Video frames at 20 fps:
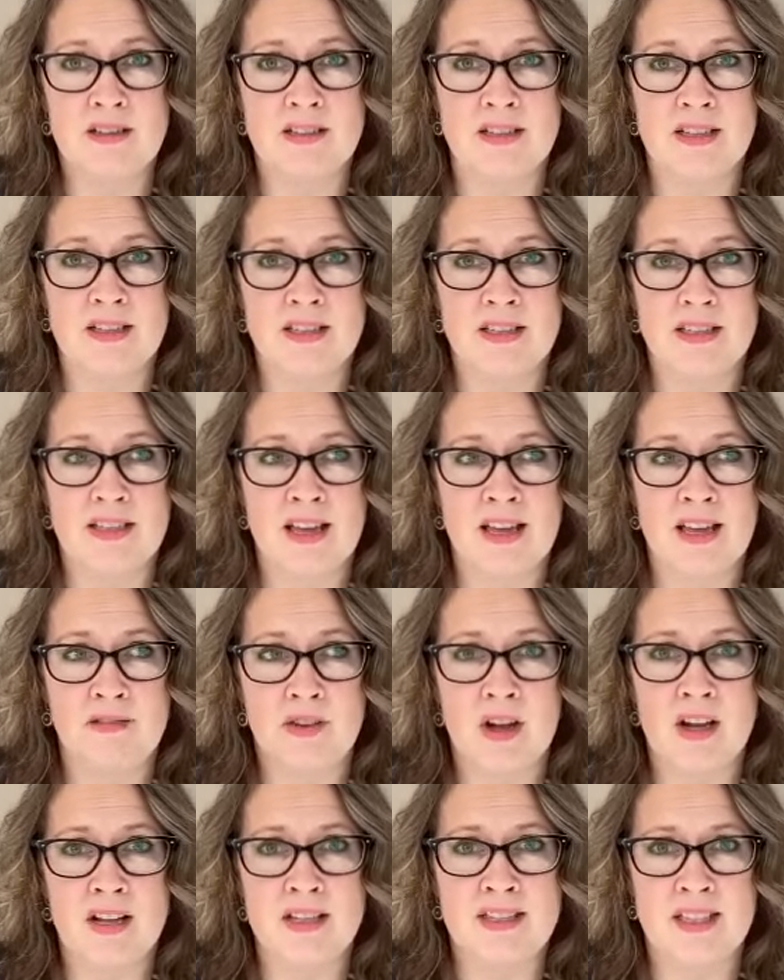this kind of
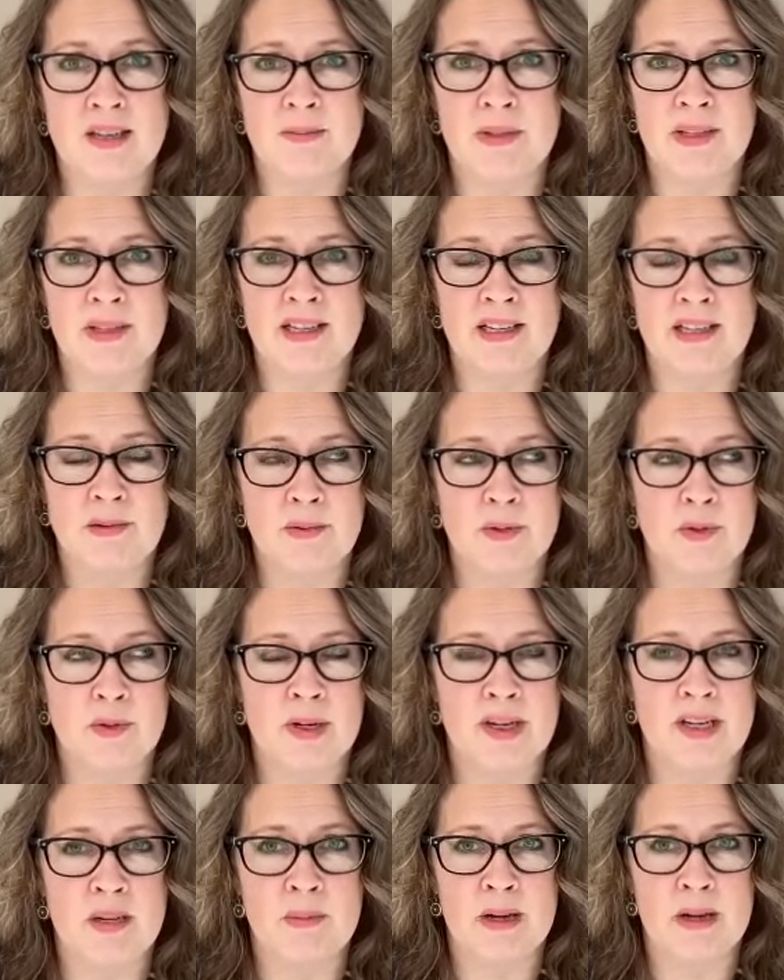concept that I was
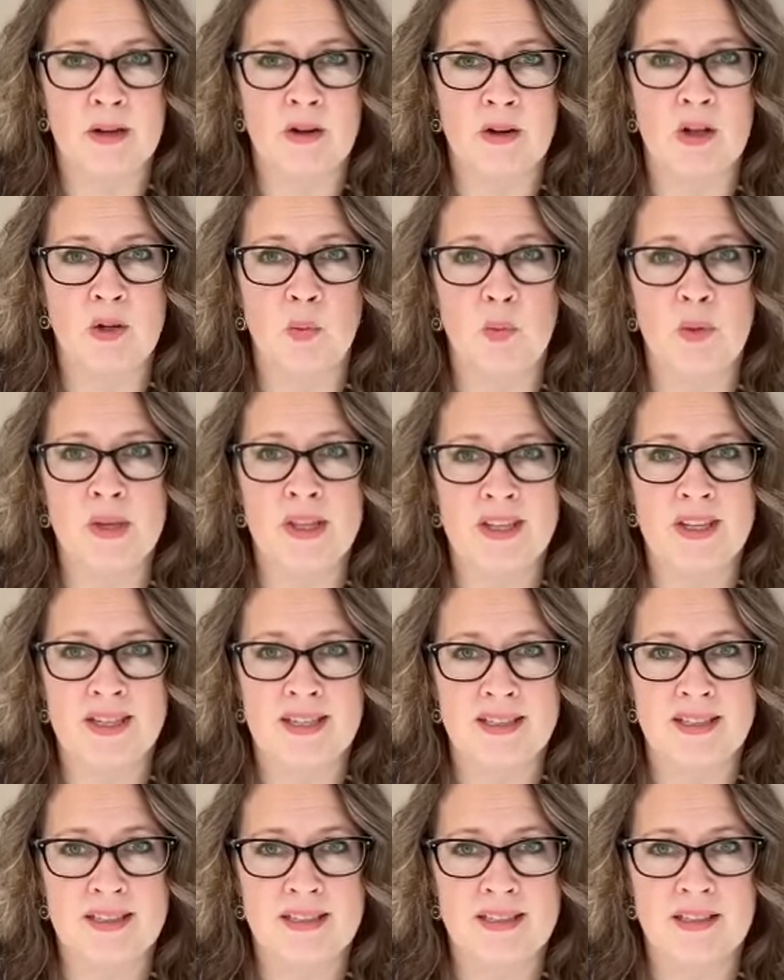writing about called
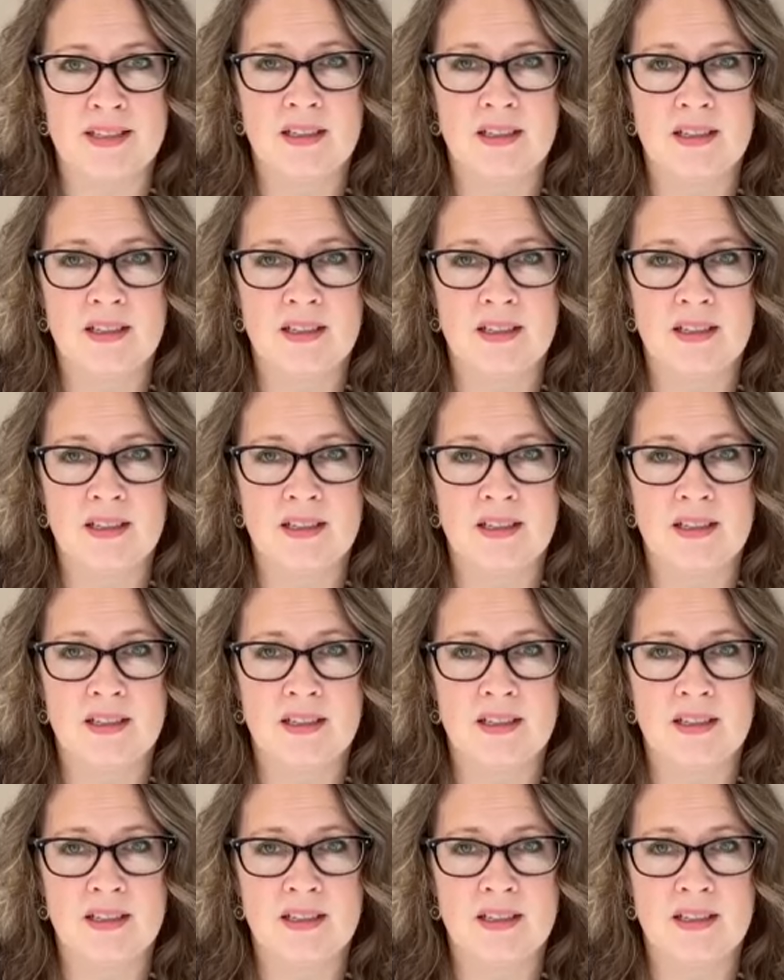witness.